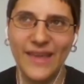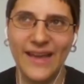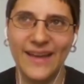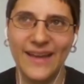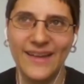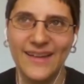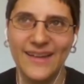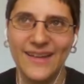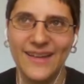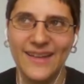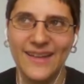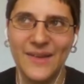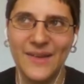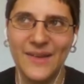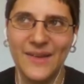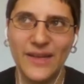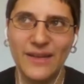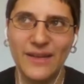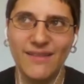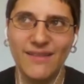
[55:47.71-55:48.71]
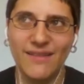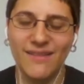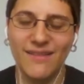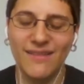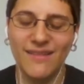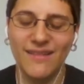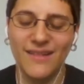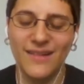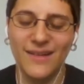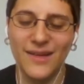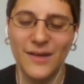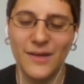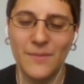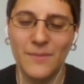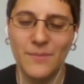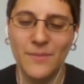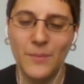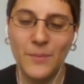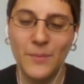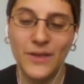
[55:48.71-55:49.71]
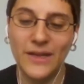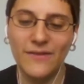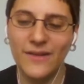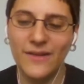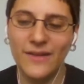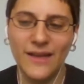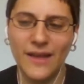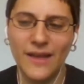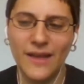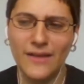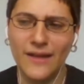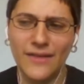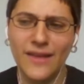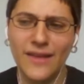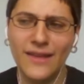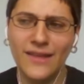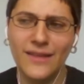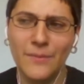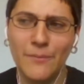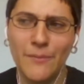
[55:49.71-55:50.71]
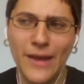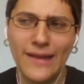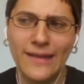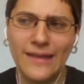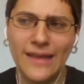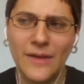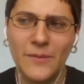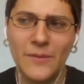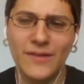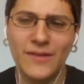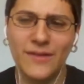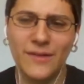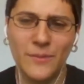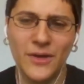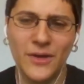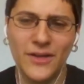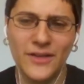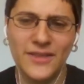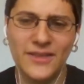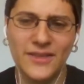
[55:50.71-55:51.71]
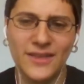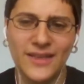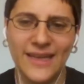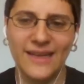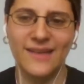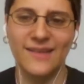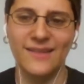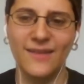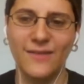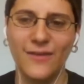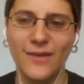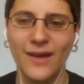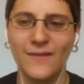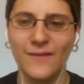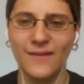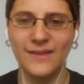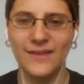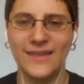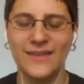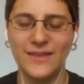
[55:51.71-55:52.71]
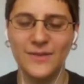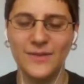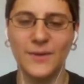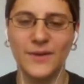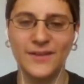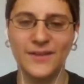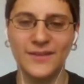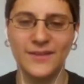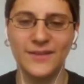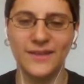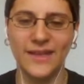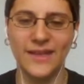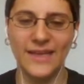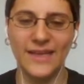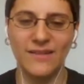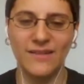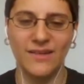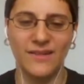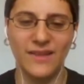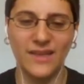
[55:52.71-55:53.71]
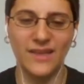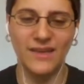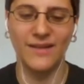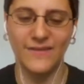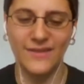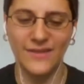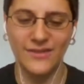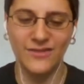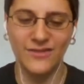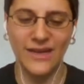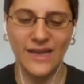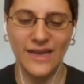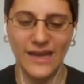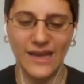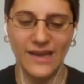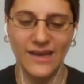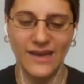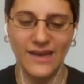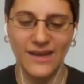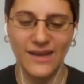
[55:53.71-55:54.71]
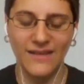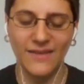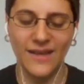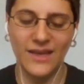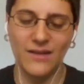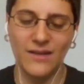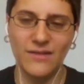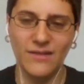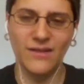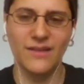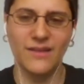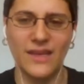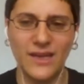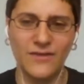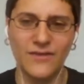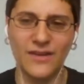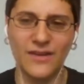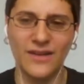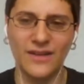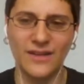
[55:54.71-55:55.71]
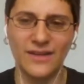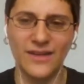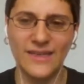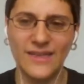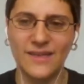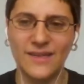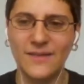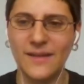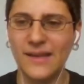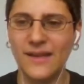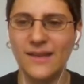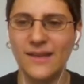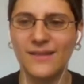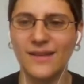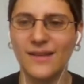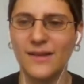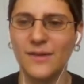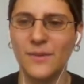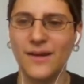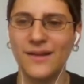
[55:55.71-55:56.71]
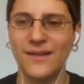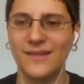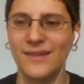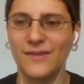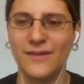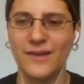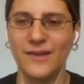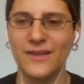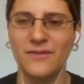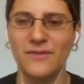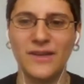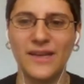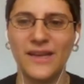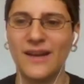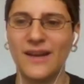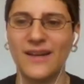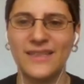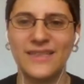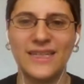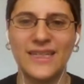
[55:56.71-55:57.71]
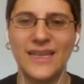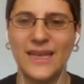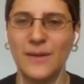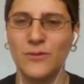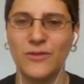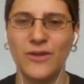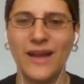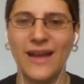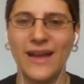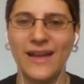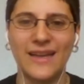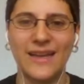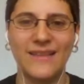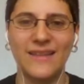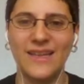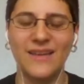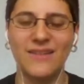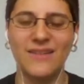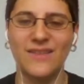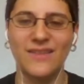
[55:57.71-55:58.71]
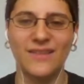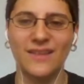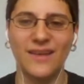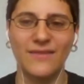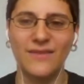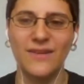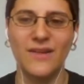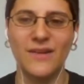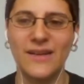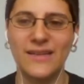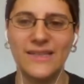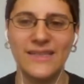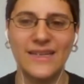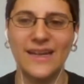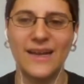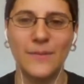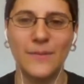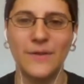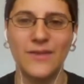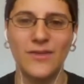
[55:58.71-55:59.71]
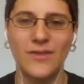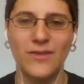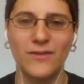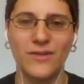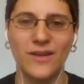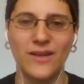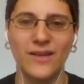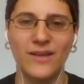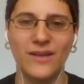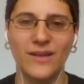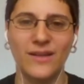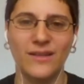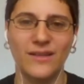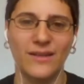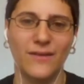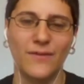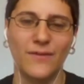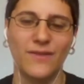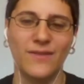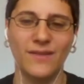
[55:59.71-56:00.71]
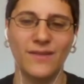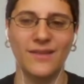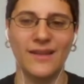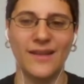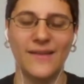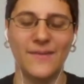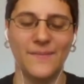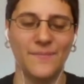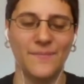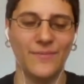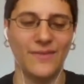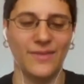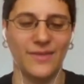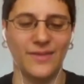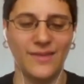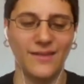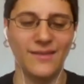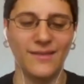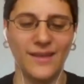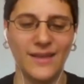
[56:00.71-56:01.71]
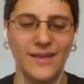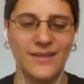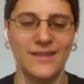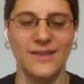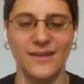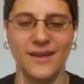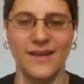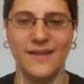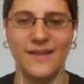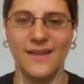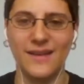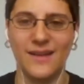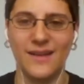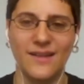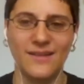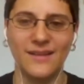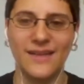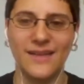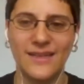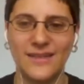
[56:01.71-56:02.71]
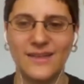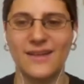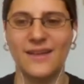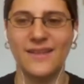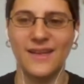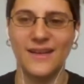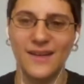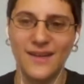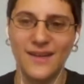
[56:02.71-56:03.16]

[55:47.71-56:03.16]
yeah. but um, but even other, I think the main thing was the bottle, like because if you have a liter bottle and you know that you have to drink it, then you know that you've drunk a liter, like because otherwise I find it really hard to keep track, and then you just have no idea how much you've drunk. So if you just like this liter and another liter and